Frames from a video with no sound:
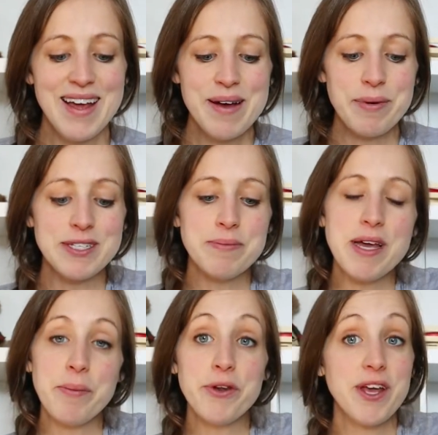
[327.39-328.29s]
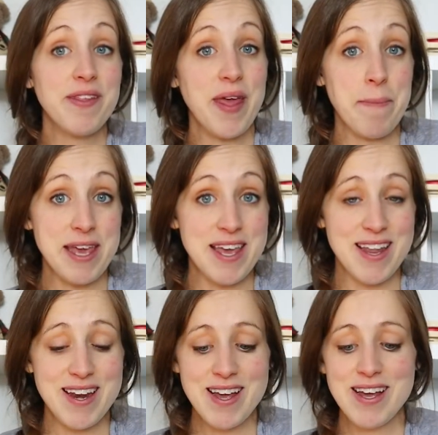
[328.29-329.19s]
but to be able to get them
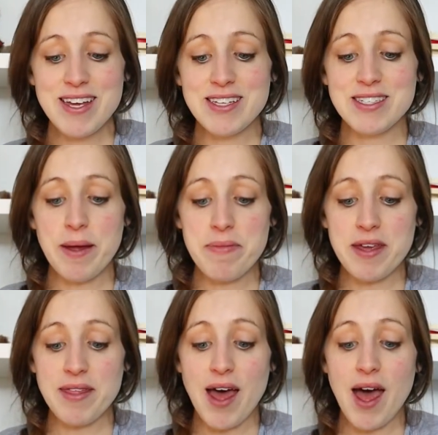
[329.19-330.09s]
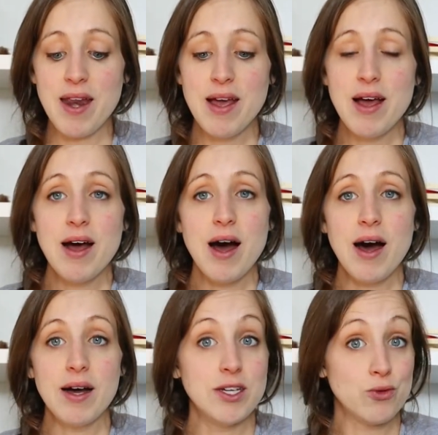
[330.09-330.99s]
in is something that
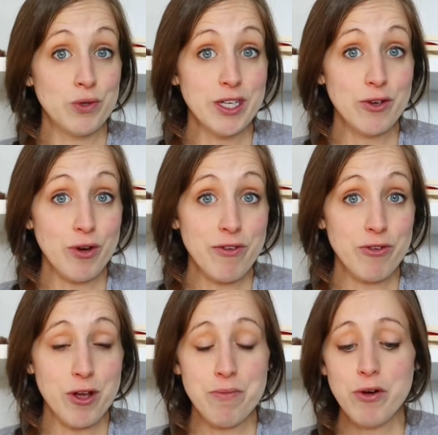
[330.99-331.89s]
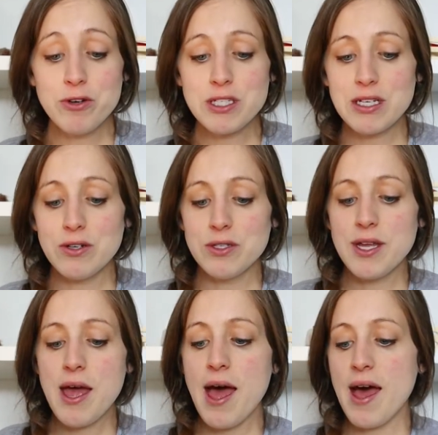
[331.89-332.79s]
is really great for their motor skills,
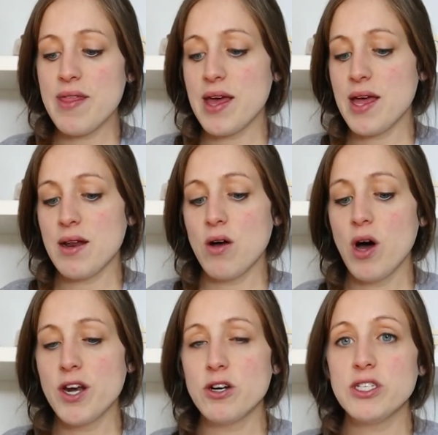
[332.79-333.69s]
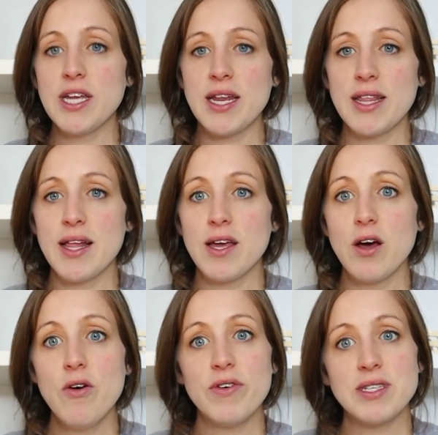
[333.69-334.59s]
and then understanding that like,
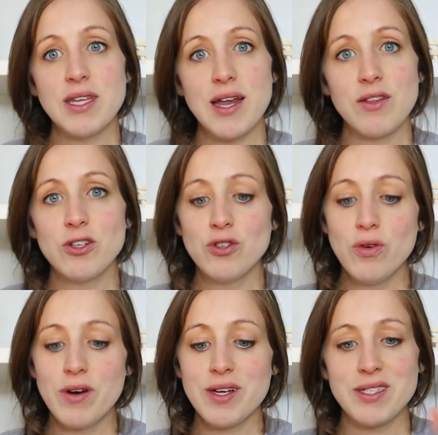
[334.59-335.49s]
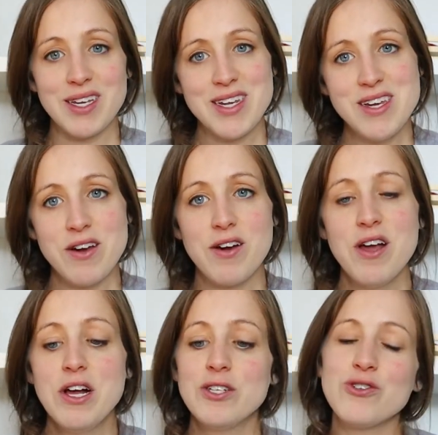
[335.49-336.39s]
oh, if I slide out the drawer, it's in here.
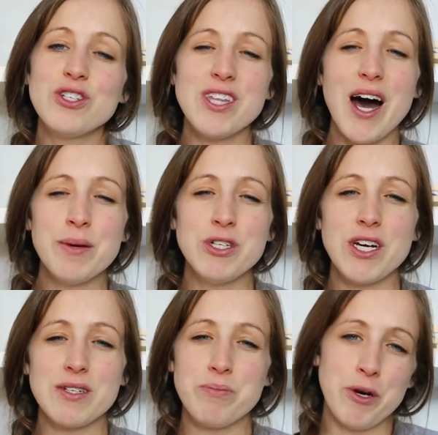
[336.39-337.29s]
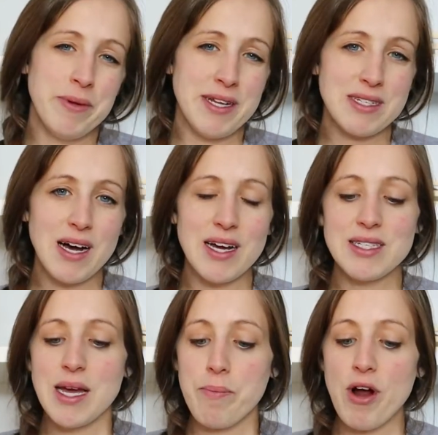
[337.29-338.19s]
So just the object permanence
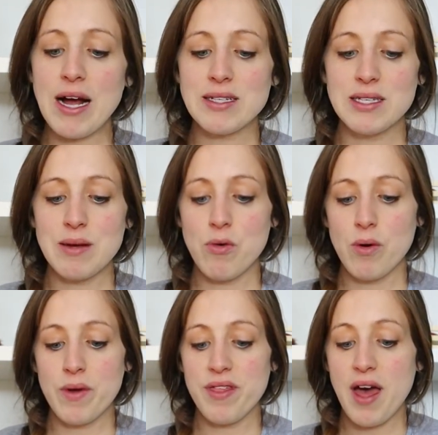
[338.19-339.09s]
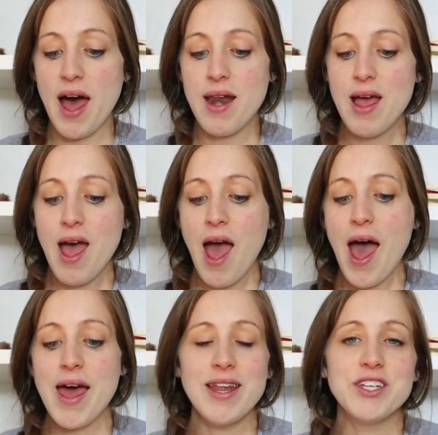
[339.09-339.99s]
concept, practicing more with that,
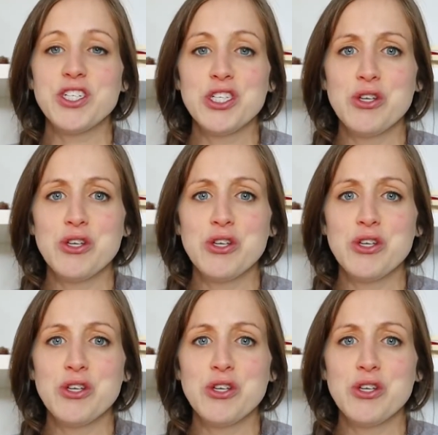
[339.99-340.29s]
and it's just